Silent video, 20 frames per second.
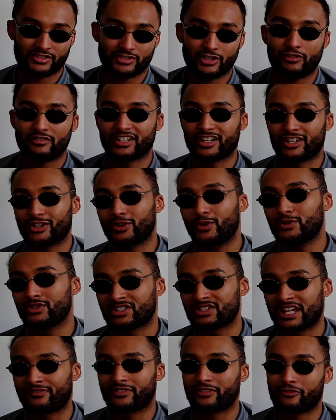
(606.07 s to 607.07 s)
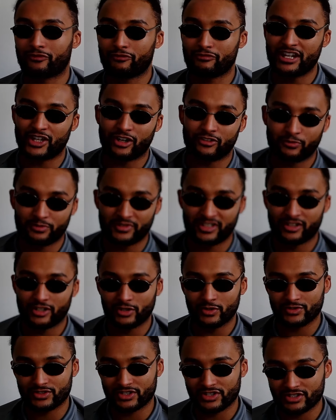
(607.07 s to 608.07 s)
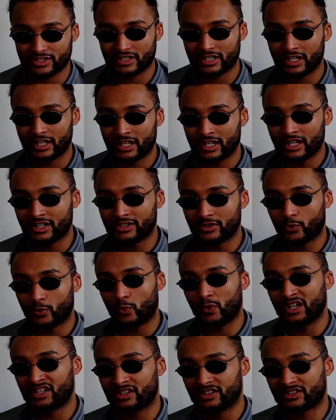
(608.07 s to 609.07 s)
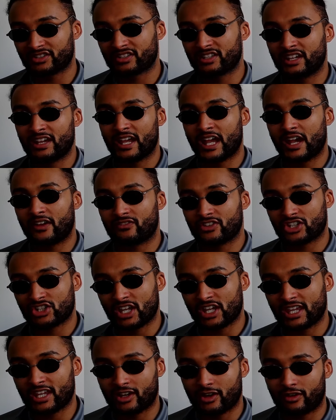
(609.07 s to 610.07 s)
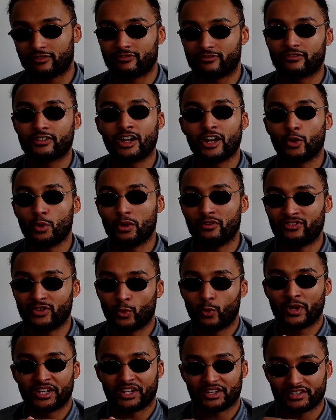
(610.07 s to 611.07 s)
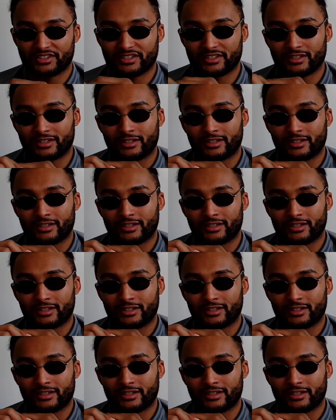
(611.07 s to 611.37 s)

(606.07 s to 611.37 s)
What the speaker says: Sorry, the losers have to freak off with the losers and the winners have a shake-off with the winners.